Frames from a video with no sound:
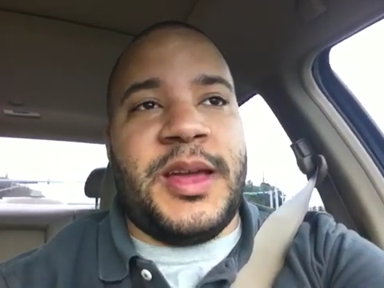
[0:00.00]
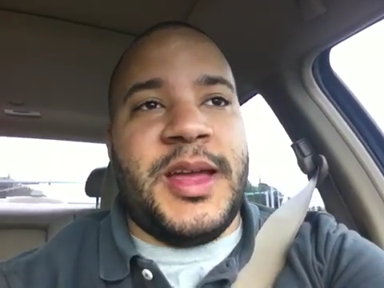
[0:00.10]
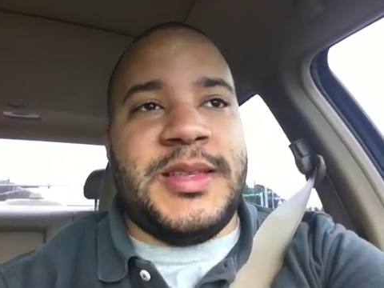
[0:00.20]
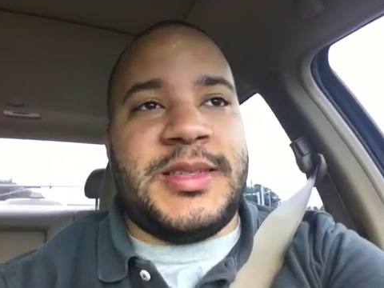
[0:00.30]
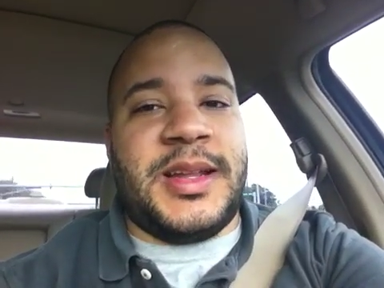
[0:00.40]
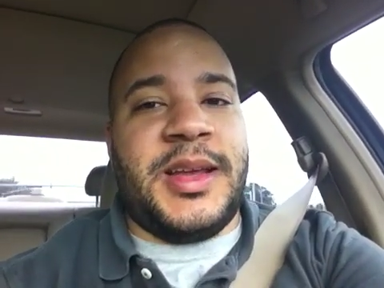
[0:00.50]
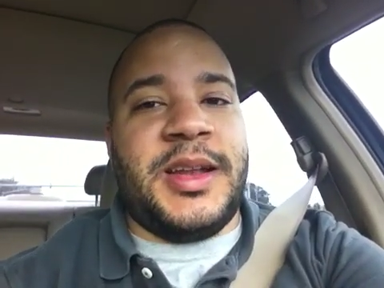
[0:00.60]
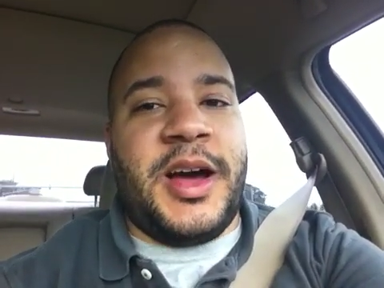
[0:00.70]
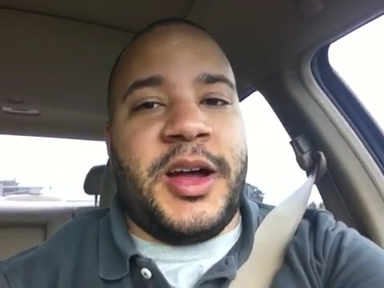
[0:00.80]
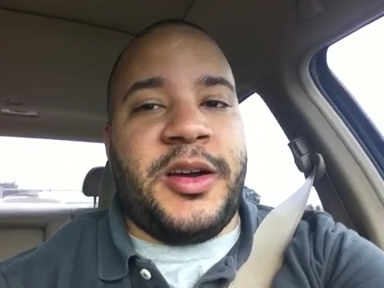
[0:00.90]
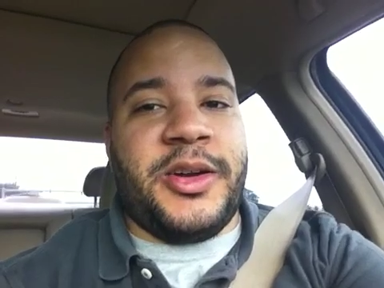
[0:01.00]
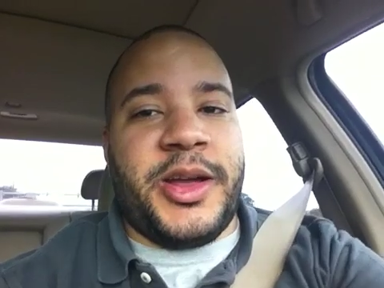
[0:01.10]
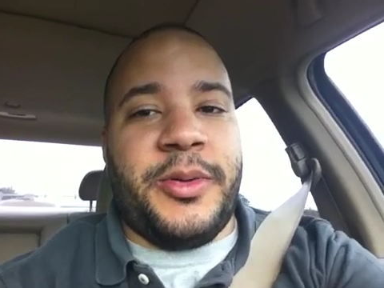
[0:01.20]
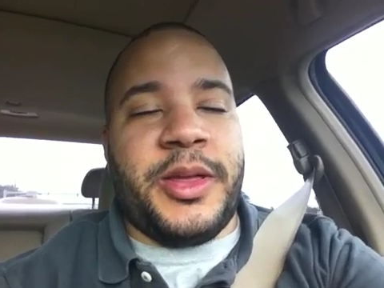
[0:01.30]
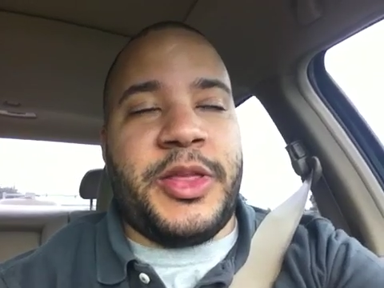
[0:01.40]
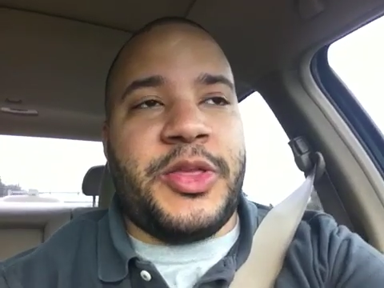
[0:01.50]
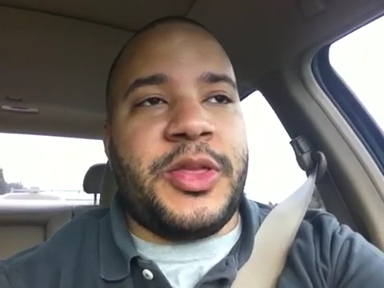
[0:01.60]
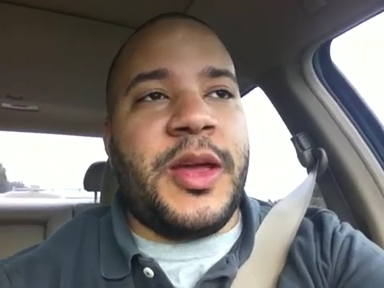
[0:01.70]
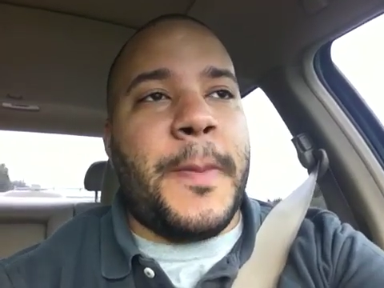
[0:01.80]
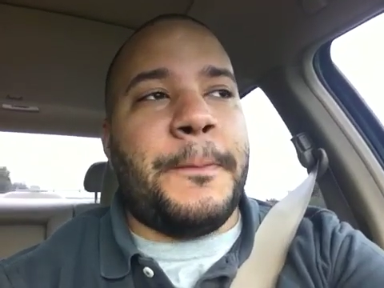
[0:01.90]
incident in Hungary with
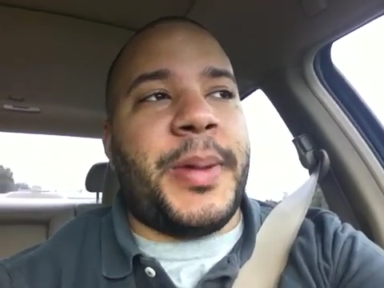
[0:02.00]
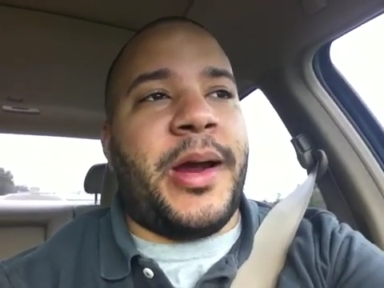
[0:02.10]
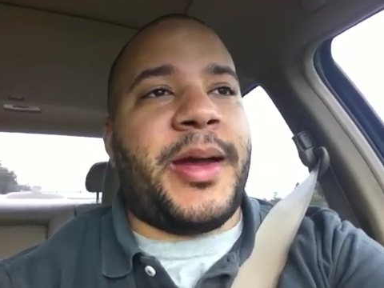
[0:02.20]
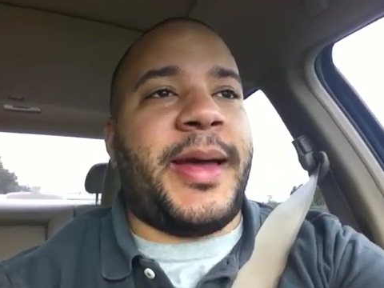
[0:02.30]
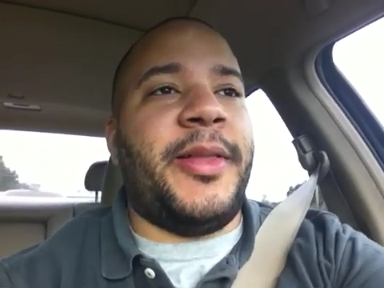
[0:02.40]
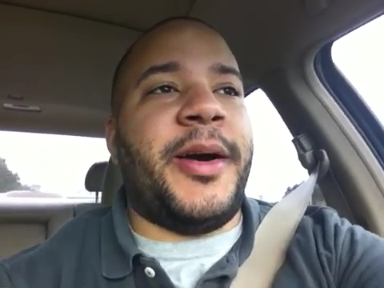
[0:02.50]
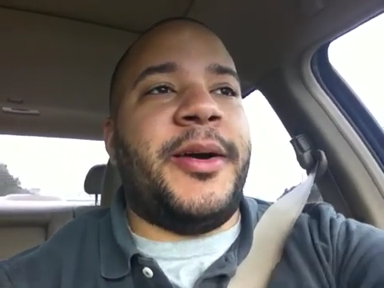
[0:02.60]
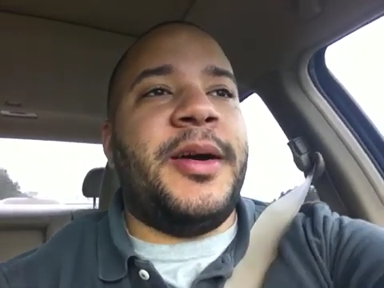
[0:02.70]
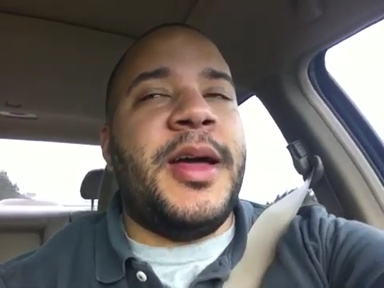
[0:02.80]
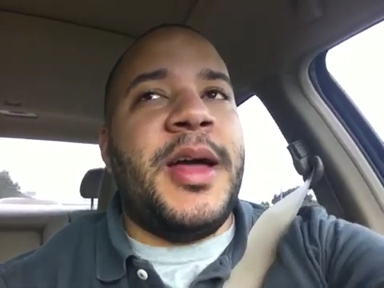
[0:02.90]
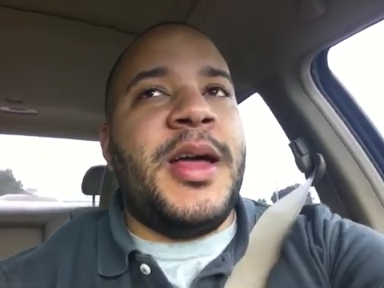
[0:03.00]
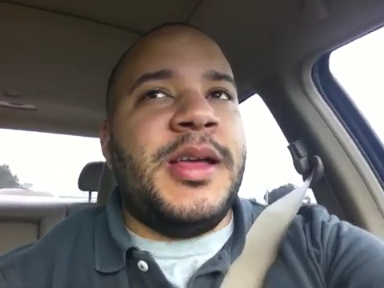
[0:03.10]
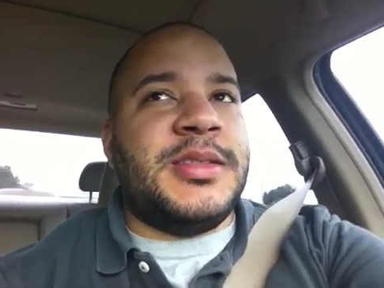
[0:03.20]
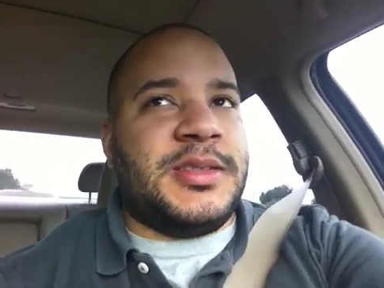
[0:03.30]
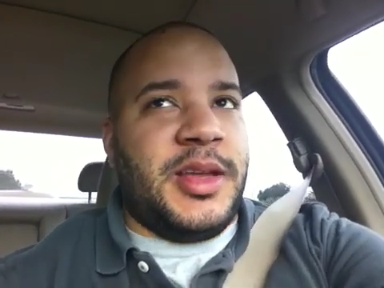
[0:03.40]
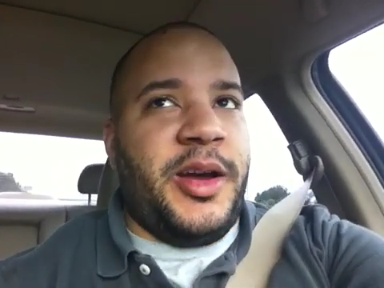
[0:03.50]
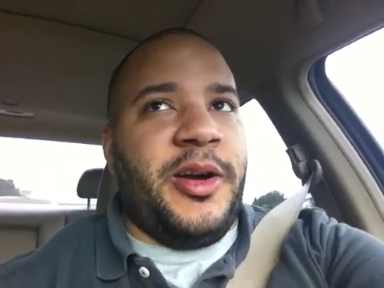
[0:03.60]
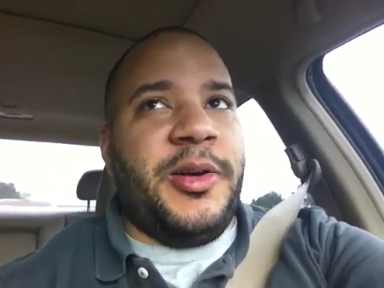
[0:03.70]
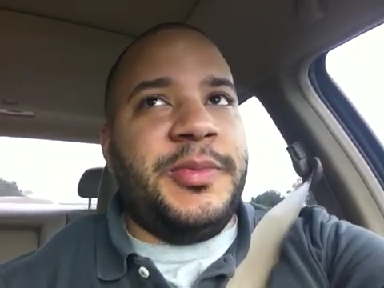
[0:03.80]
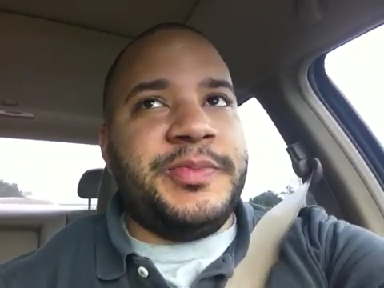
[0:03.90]
Barrichello.
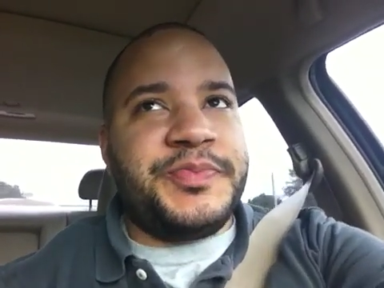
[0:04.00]
So